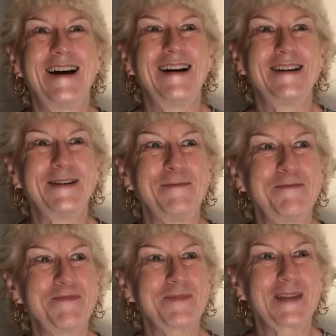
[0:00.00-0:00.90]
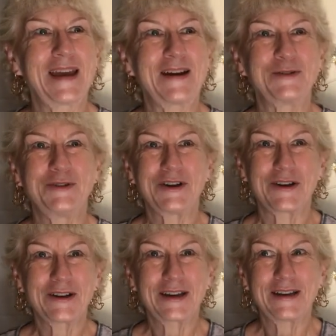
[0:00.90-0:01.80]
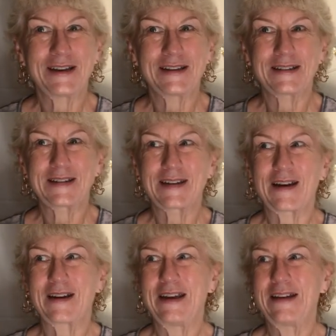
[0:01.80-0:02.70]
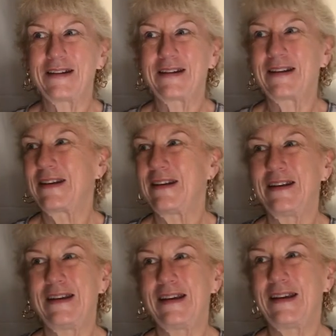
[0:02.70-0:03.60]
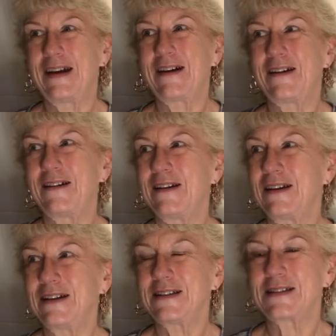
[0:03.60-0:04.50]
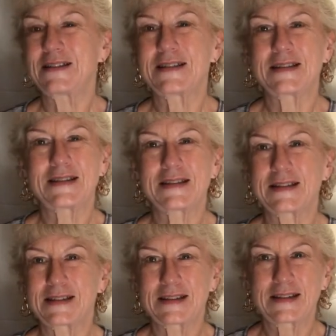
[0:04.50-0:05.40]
um, how dark it is. I, it, yeah, it's,